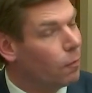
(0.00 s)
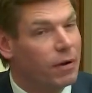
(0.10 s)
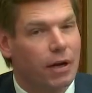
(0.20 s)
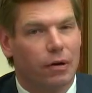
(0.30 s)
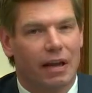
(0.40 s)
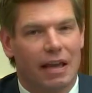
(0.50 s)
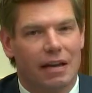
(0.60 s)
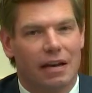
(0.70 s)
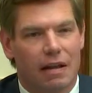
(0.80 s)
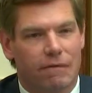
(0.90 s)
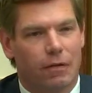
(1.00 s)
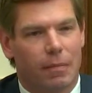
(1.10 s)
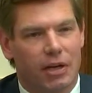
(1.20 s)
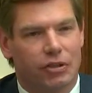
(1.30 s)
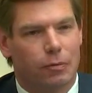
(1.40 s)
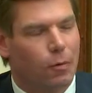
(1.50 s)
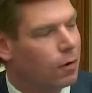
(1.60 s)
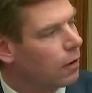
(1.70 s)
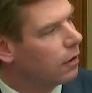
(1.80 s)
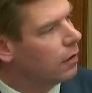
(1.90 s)
We are in an information
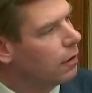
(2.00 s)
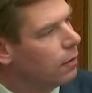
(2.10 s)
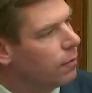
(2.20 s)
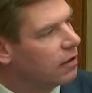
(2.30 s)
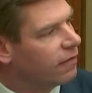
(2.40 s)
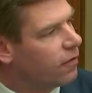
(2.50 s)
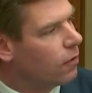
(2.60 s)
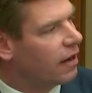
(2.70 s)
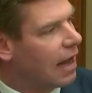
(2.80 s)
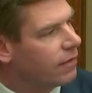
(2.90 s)
war with a foreign